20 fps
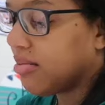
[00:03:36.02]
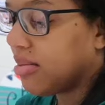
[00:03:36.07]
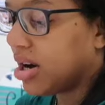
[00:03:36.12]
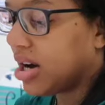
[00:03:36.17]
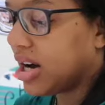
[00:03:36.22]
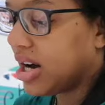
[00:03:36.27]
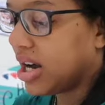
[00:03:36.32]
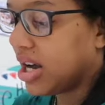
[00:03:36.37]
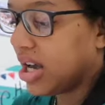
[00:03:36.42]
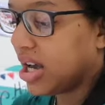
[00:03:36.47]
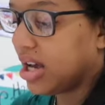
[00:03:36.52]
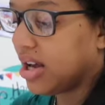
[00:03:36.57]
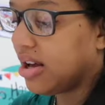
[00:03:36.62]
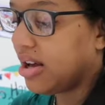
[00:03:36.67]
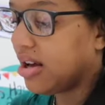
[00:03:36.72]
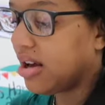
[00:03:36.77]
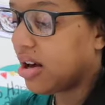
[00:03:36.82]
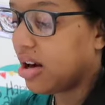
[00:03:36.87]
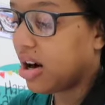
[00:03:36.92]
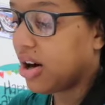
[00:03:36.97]
My
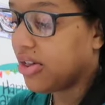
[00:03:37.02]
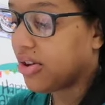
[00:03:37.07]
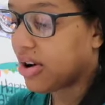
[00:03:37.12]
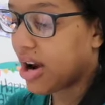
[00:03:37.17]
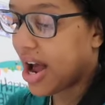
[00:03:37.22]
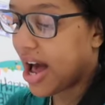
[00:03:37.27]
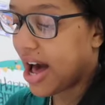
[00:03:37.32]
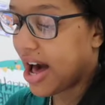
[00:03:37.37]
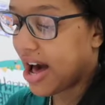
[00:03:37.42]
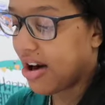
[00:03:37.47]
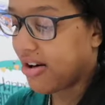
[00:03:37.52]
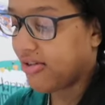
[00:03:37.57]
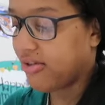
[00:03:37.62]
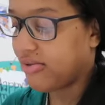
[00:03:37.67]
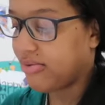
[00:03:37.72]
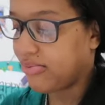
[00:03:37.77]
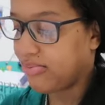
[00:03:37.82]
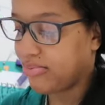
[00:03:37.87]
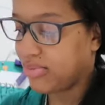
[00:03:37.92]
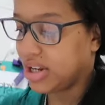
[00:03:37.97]
other
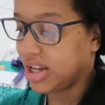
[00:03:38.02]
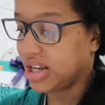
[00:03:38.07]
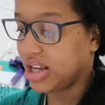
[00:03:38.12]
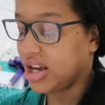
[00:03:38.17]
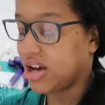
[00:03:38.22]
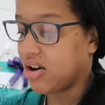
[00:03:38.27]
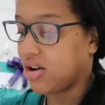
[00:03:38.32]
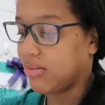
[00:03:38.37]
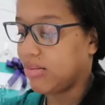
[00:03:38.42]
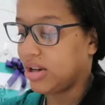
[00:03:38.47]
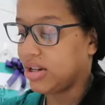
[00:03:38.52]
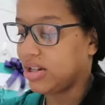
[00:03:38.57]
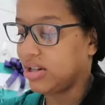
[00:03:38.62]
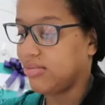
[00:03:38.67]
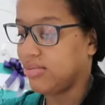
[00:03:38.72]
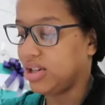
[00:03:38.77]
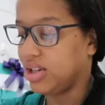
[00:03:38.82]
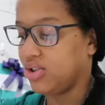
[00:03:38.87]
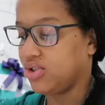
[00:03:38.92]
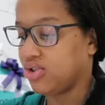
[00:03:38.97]
half, Danielle, my
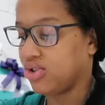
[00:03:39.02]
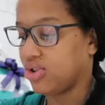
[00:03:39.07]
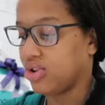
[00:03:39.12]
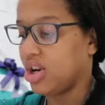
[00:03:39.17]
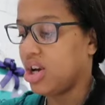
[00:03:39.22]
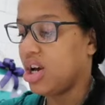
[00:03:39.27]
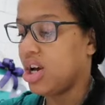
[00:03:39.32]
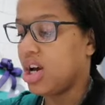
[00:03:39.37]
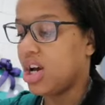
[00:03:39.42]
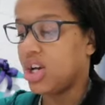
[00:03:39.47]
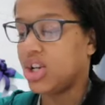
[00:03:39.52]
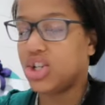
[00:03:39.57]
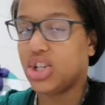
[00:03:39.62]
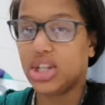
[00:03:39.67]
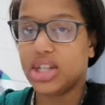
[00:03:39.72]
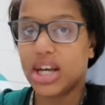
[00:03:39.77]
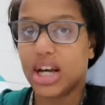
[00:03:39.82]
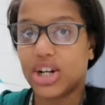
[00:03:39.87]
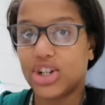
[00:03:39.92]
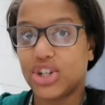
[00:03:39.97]
team teacher,
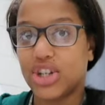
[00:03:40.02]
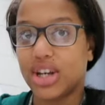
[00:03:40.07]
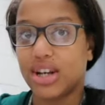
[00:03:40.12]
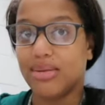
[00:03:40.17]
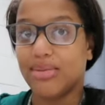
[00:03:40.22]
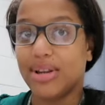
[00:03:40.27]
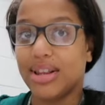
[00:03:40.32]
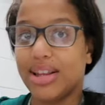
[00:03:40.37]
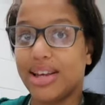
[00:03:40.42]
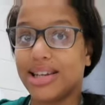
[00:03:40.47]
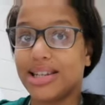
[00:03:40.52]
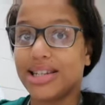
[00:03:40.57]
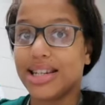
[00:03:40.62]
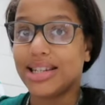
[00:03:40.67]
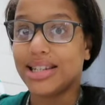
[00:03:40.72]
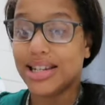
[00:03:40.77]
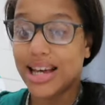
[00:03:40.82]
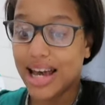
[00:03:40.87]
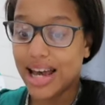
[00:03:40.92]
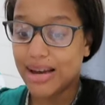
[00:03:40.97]
she's actually gonna be late
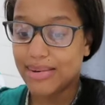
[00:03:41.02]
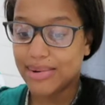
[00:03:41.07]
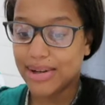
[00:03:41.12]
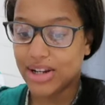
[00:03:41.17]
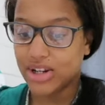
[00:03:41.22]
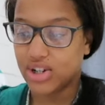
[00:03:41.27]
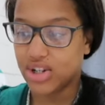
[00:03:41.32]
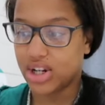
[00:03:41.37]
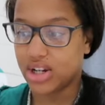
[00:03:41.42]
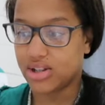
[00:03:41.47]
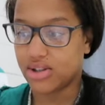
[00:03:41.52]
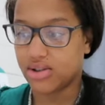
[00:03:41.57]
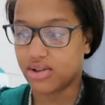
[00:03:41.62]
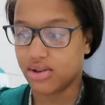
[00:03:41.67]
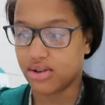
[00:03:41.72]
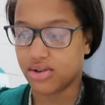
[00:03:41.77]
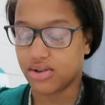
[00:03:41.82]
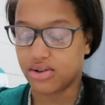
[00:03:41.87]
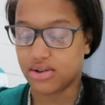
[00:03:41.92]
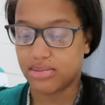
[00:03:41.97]
today because she has a
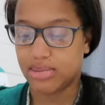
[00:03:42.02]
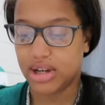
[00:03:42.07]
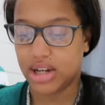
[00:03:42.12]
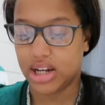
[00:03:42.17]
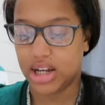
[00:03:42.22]
doctor's